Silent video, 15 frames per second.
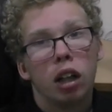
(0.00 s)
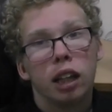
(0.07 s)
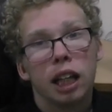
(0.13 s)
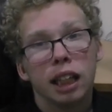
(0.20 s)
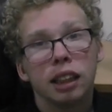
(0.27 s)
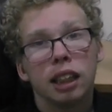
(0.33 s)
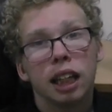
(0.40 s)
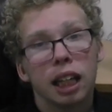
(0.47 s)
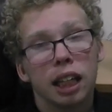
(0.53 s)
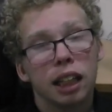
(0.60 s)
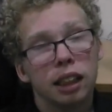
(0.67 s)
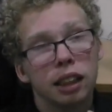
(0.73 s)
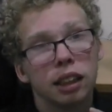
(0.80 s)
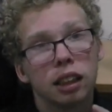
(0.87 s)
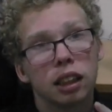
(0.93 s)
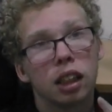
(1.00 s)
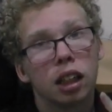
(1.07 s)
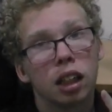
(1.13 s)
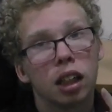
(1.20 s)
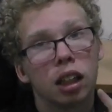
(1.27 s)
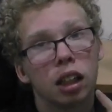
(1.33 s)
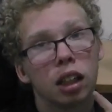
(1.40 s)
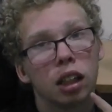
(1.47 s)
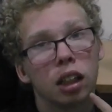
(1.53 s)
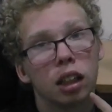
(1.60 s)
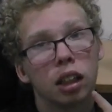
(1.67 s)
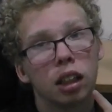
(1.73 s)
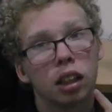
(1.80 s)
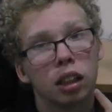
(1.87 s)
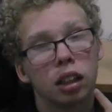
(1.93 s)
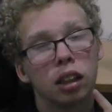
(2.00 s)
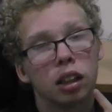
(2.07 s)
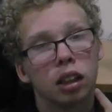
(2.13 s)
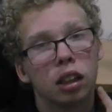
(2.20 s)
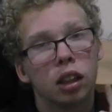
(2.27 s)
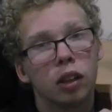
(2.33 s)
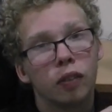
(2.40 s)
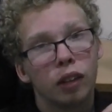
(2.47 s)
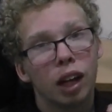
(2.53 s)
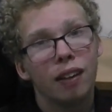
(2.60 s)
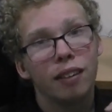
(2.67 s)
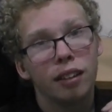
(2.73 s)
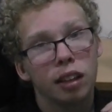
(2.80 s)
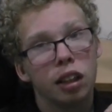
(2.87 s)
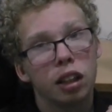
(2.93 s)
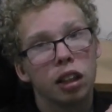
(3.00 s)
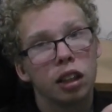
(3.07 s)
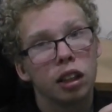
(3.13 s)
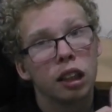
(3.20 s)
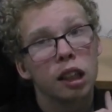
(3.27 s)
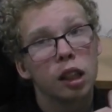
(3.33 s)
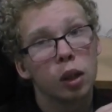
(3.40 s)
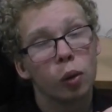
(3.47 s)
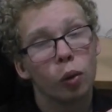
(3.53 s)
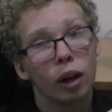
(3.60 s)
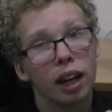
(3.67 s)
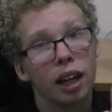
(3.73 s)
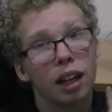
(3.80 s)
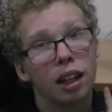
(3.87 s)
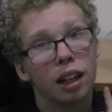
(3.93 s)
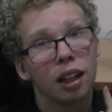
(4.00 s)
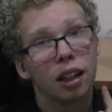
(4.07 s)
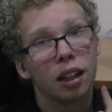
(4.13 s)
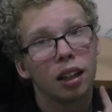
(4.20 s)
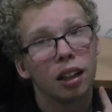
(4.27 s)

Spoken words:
This is very good, quick.